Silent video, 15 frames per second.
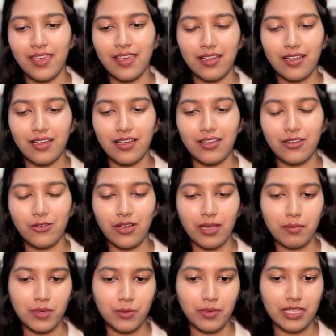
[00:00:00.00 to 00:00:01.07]
No,
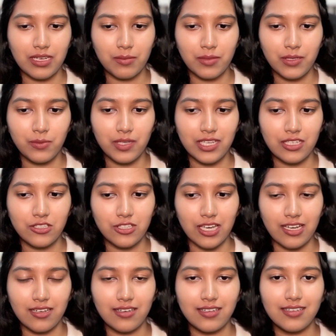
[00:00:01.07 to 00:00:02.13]
I'm available. We can chat.